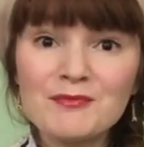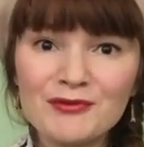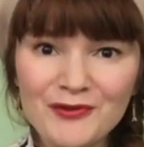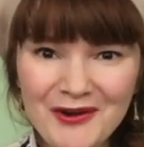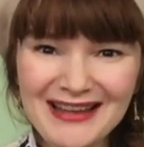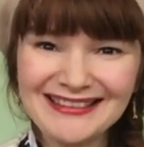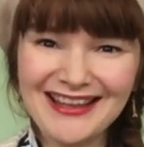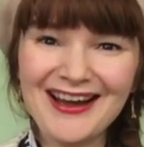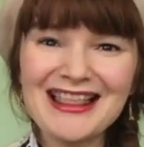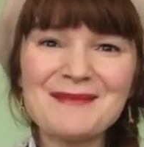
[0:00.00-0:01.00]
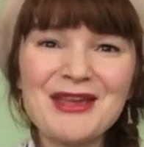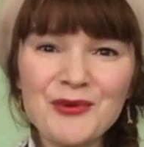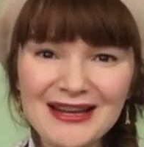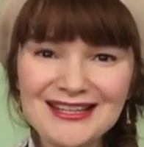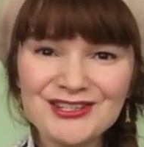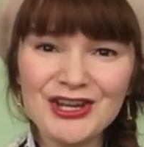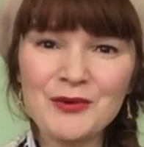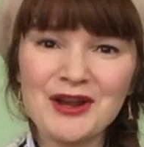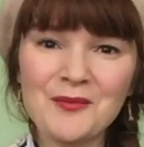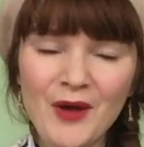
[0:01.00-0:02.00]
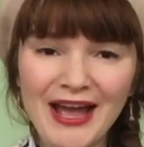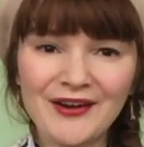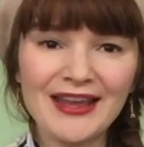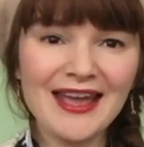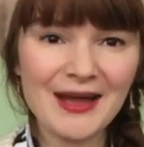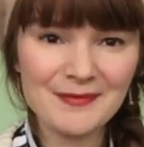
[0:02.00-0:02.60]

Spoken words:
Before I start, let me quickly show you what I'm wearing.